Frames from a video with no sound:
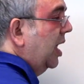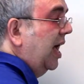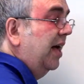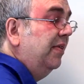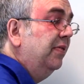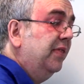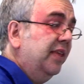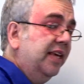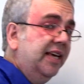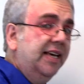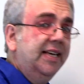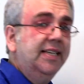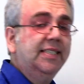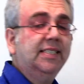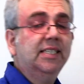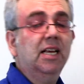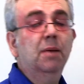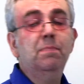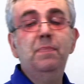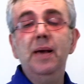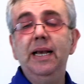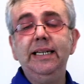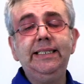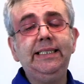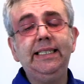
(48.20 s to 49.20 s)
And these
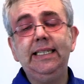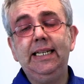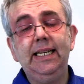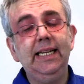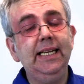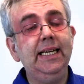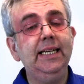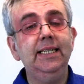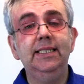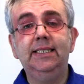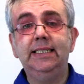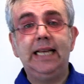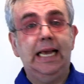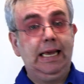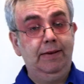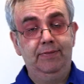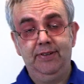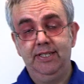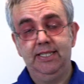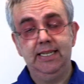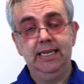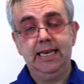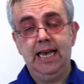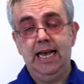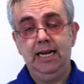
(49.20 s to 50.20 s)
are basically
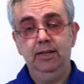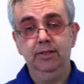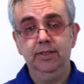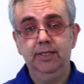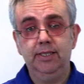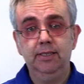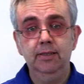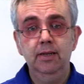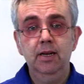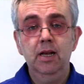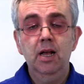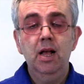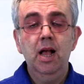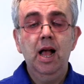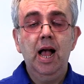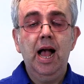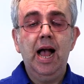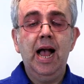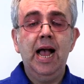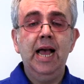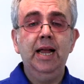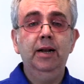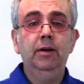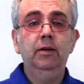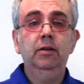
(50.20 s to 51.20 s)
savings accounts.
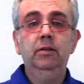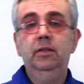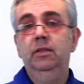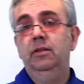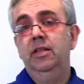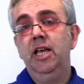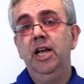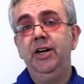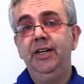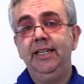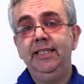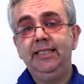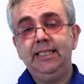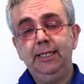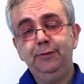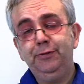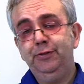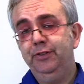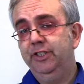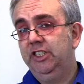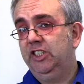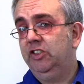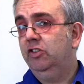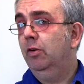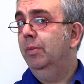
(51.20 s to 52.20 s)
And the only
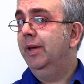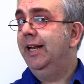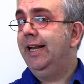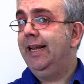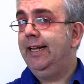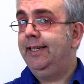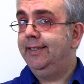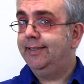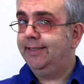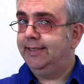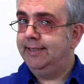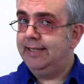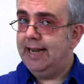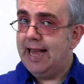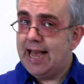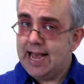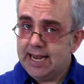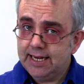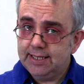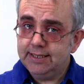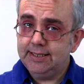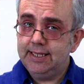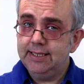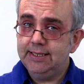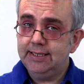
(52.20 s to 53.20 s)
difference from an instant
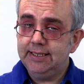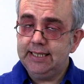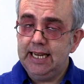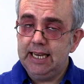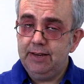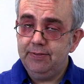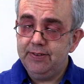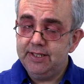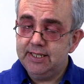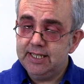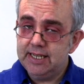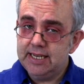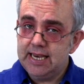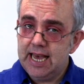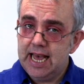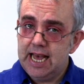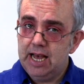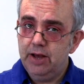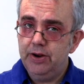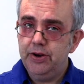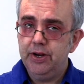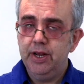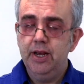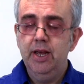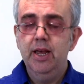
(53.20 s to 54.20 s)
access savings
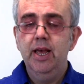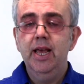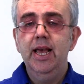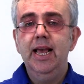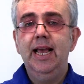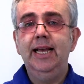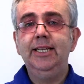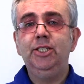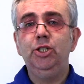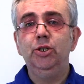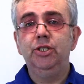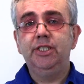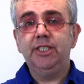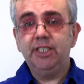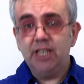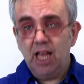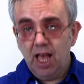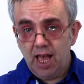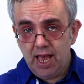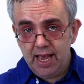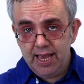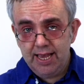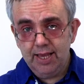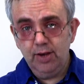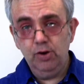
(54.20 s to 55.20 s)
account is you're
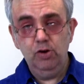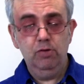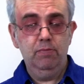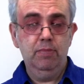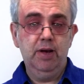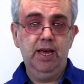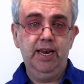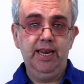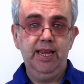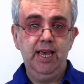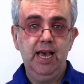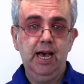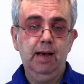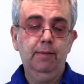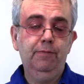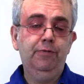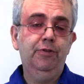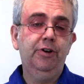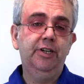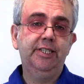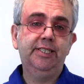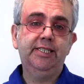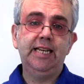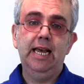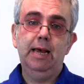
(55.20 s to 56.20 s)
tying your money up
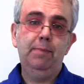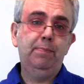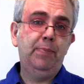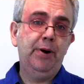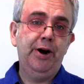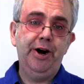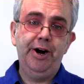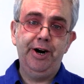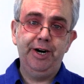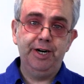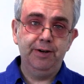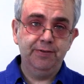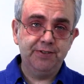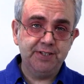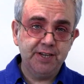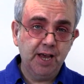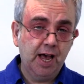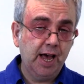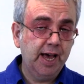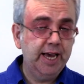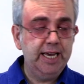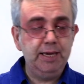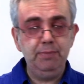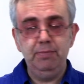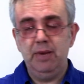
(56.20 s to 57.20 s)
for a set period of
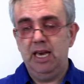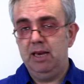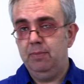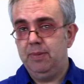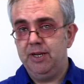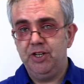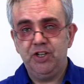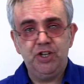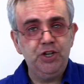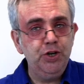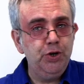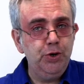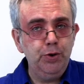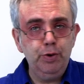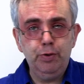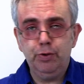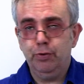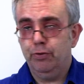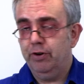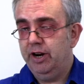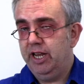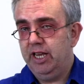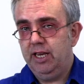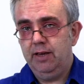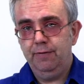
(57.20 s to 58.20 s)
time, maybe 2,
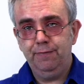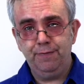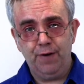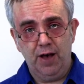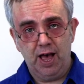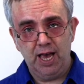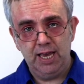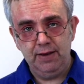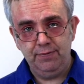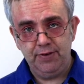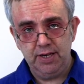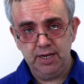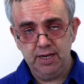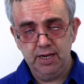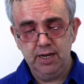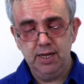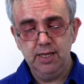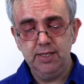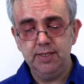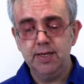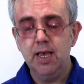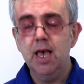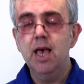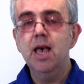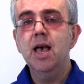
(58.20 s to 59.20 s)
3, 5
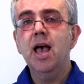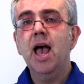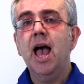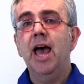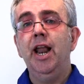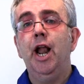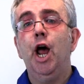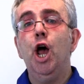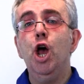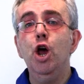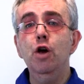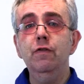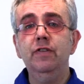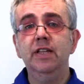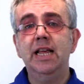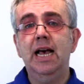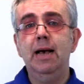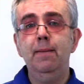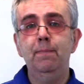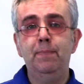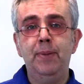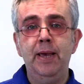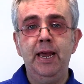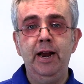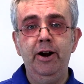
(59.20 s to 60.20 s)
years. And over
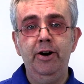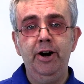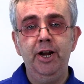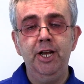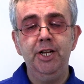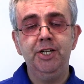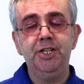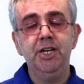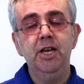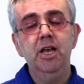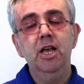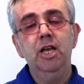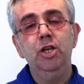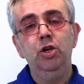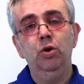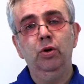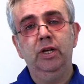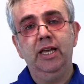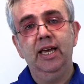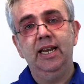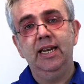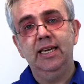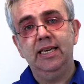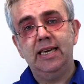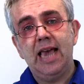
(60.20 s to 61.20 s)
that period, you'll
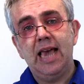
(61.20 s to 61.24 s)
get a